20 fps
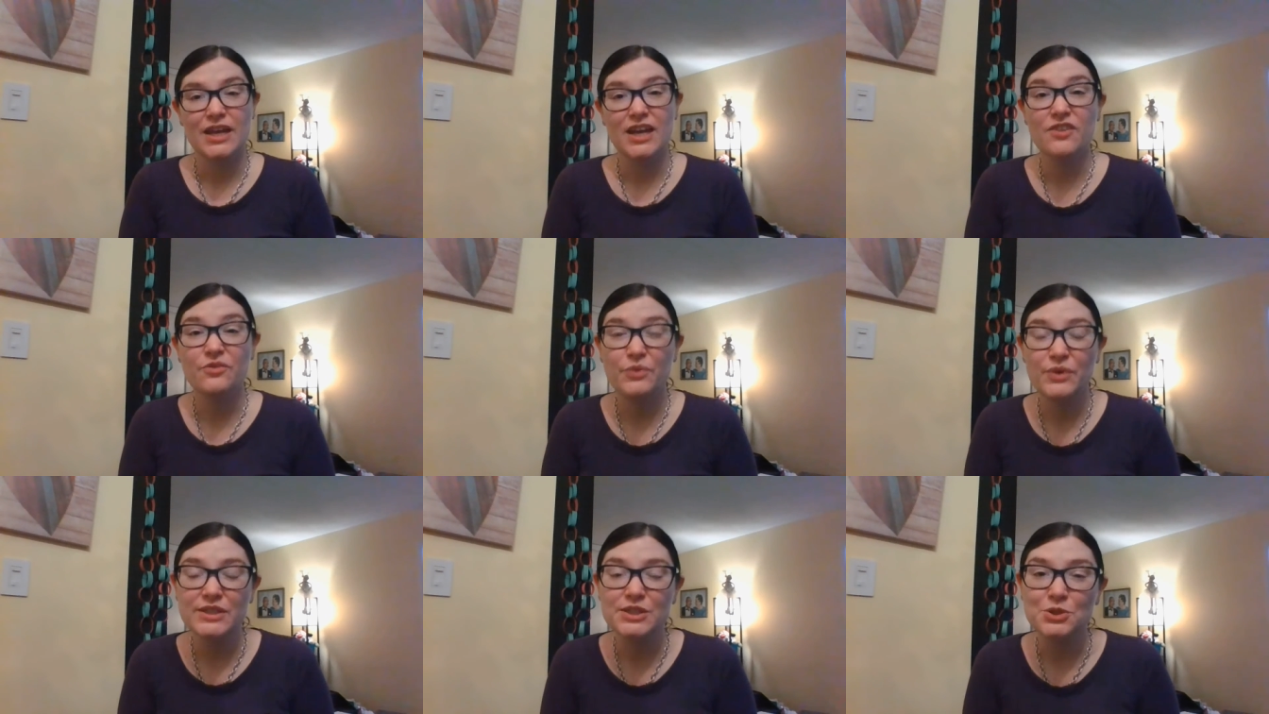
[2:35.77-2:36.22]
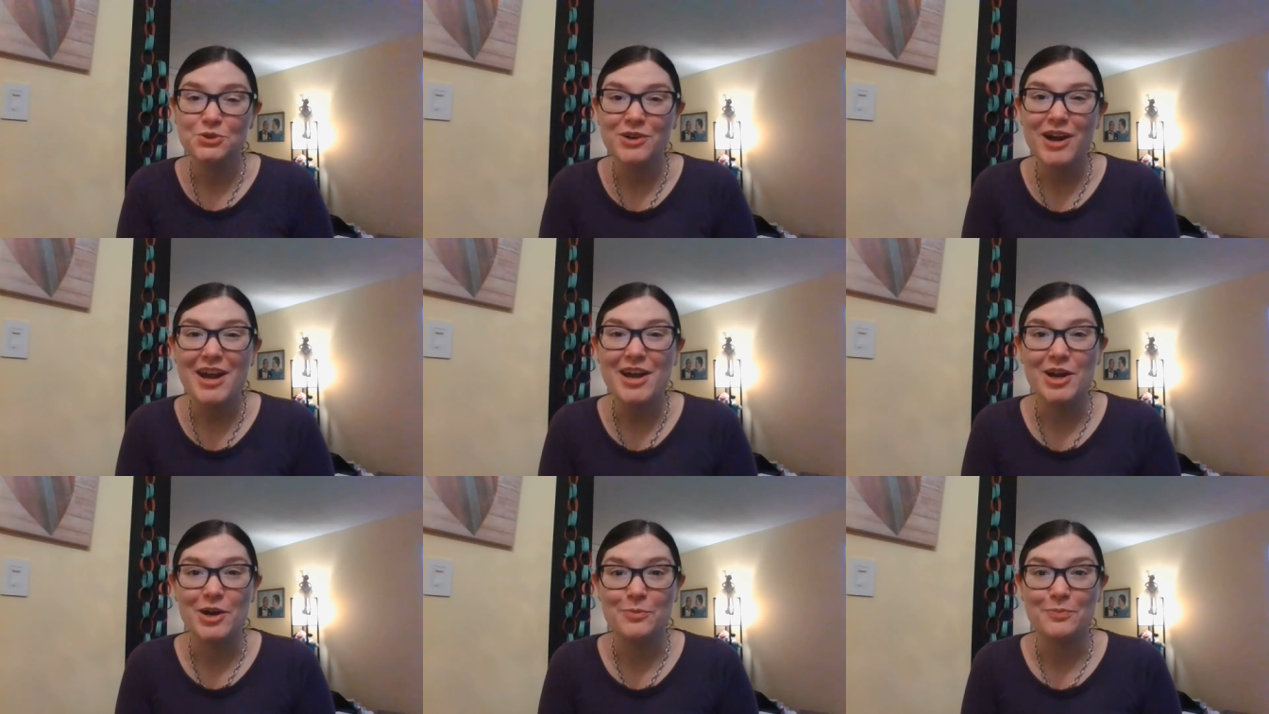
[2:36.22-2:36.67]
If we
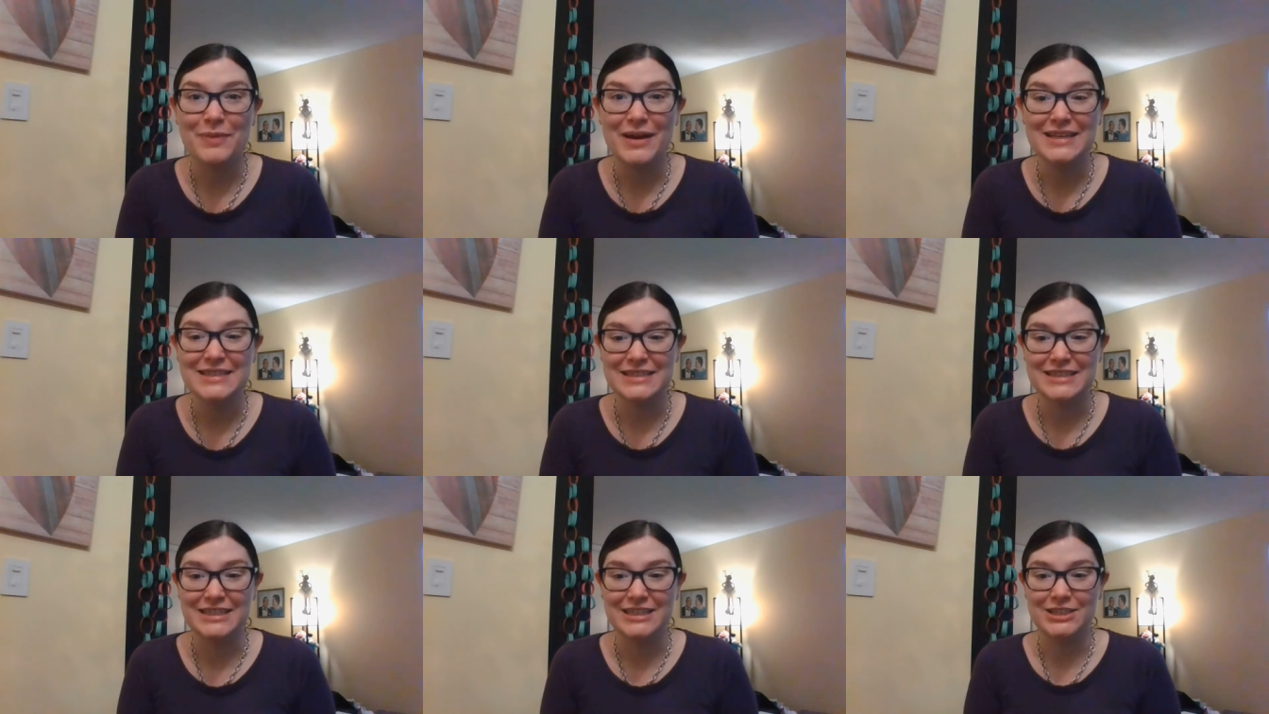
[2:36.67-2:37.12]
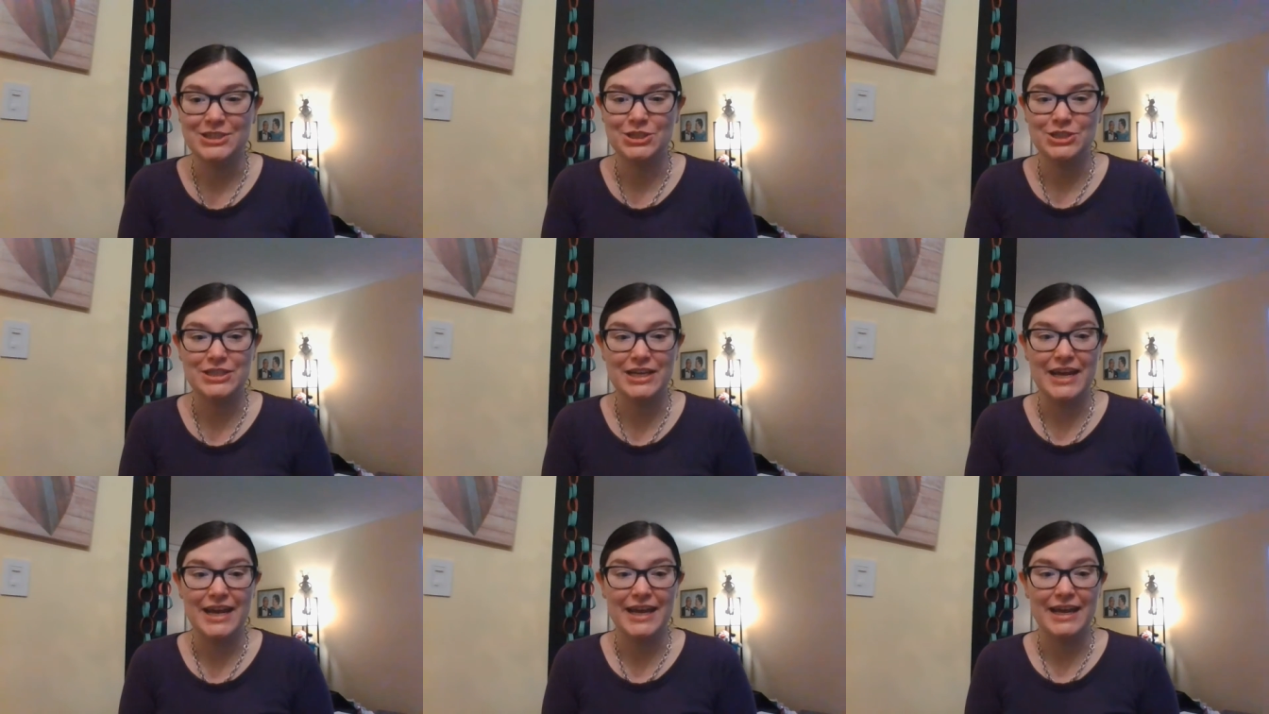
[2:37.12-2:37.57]
try our best
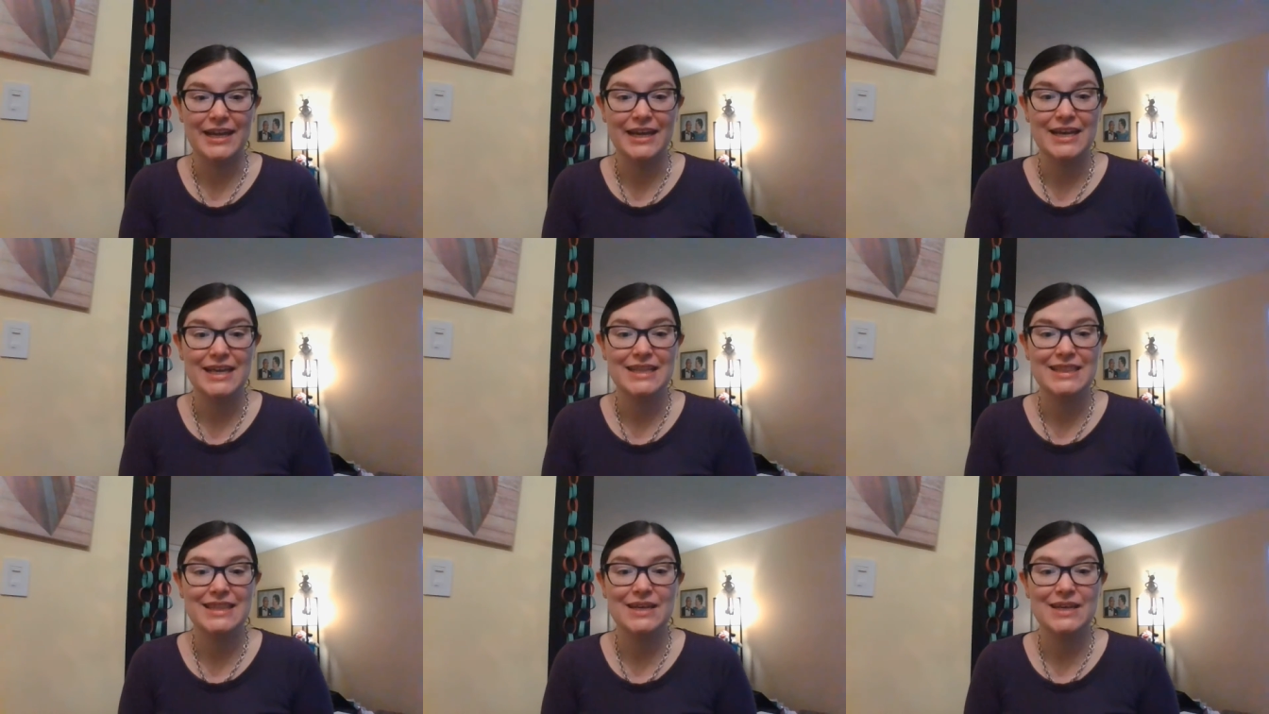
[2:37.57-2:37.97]
each day,